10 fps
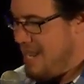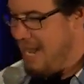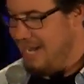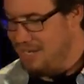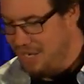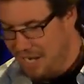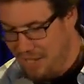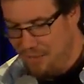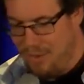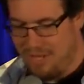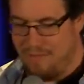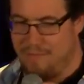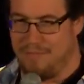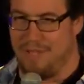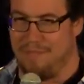And one of the,
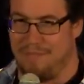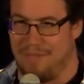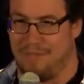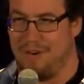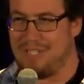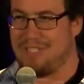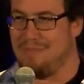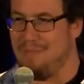the, the first